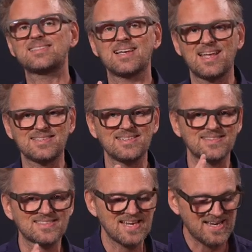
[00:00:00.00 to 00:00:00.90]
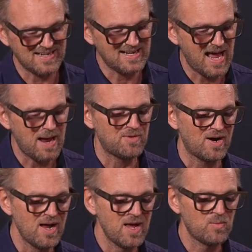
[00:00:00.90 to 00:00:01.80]
selecting the second
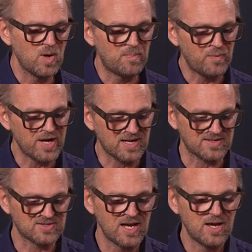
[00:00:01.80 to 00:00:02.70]
camera will bring us